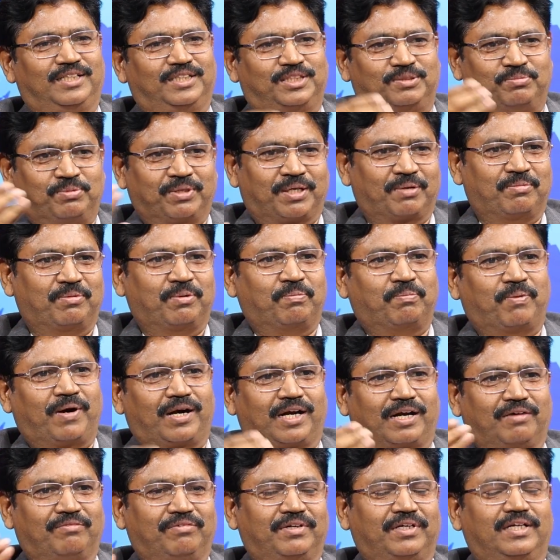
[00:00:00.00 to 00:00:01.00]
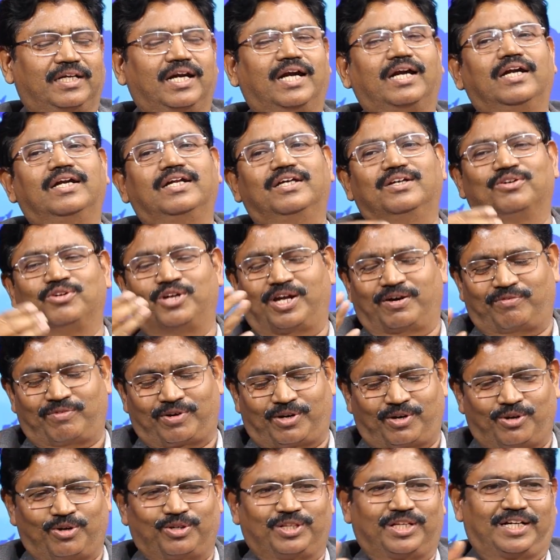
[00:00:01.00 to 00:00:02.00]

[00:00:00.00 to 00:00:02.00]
has become a part of it, and you never know